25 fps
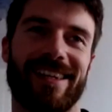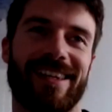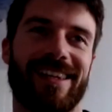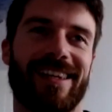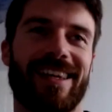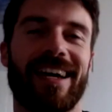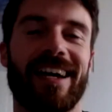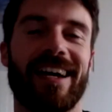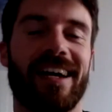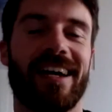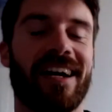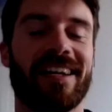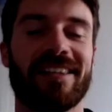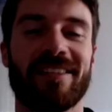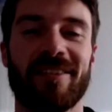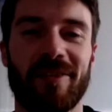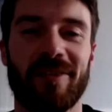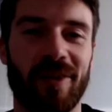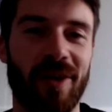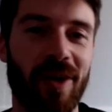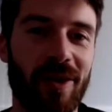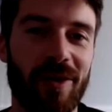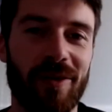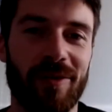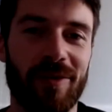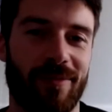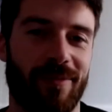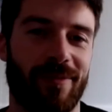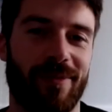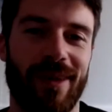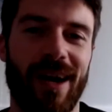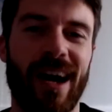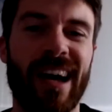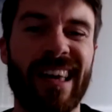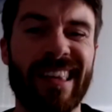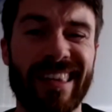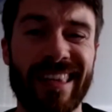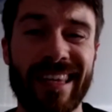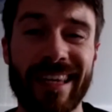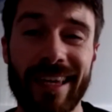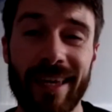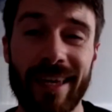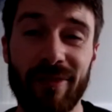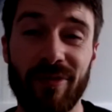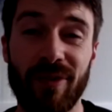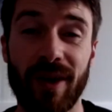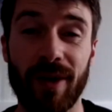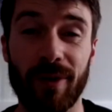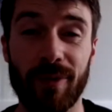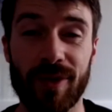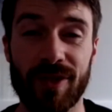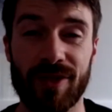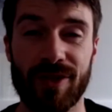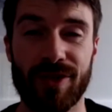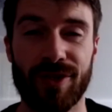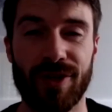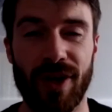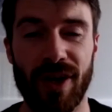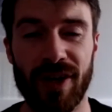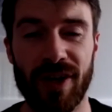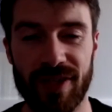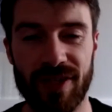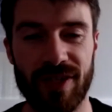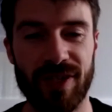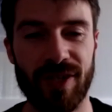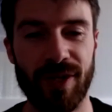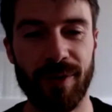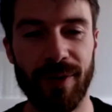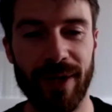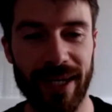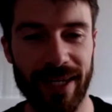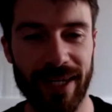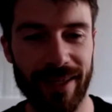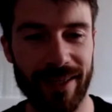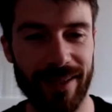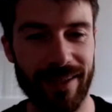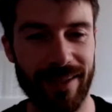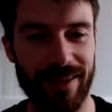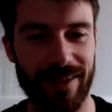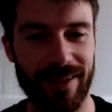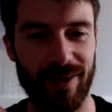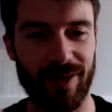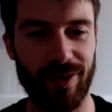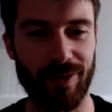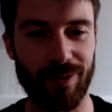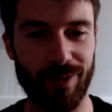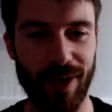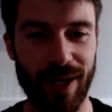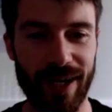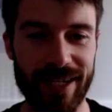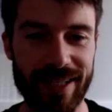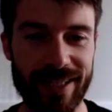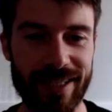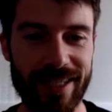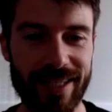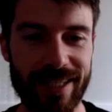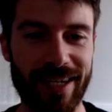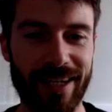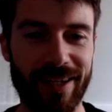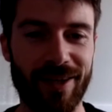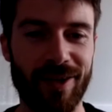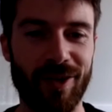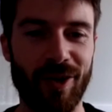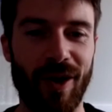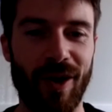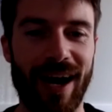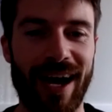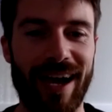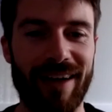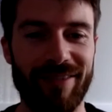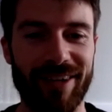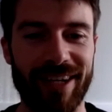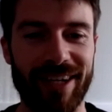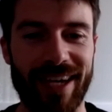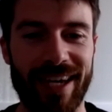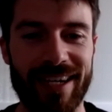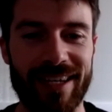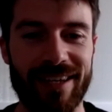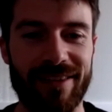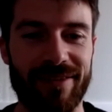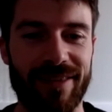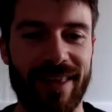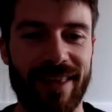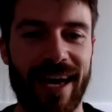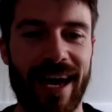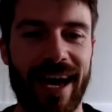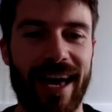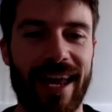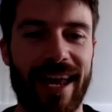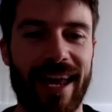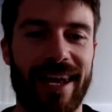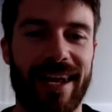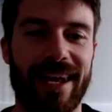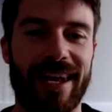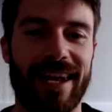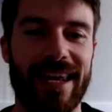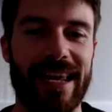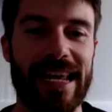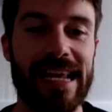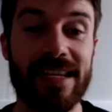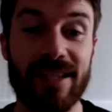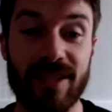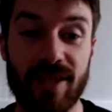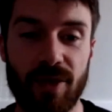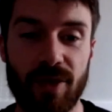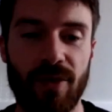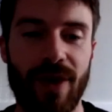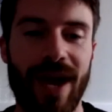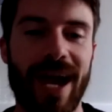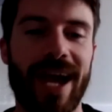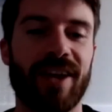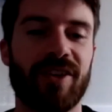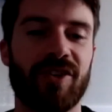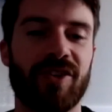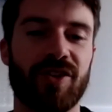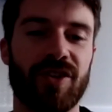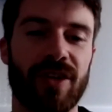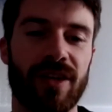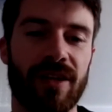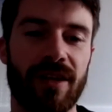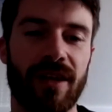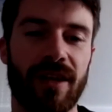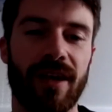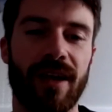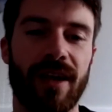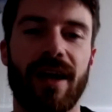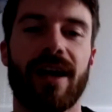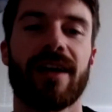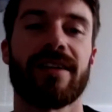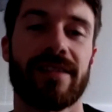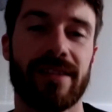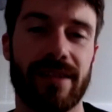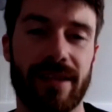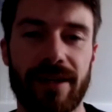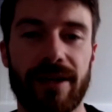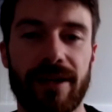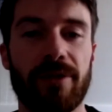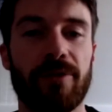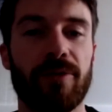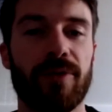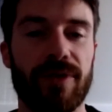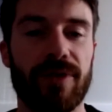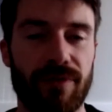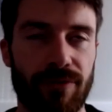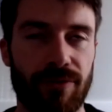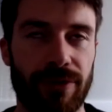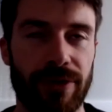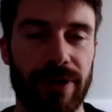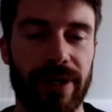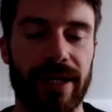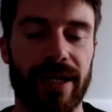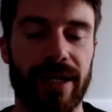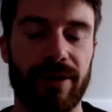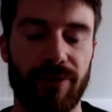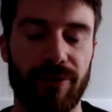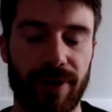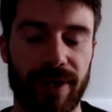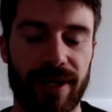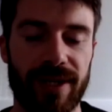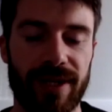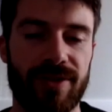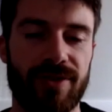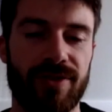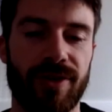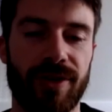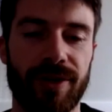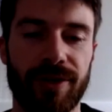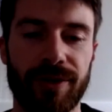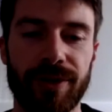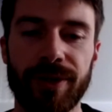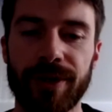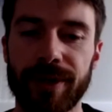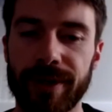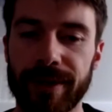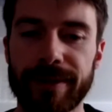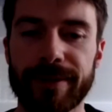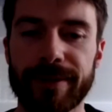I don't know, I think if I was just doing the writing and not having any of that interaction, I think I would really, really struggle.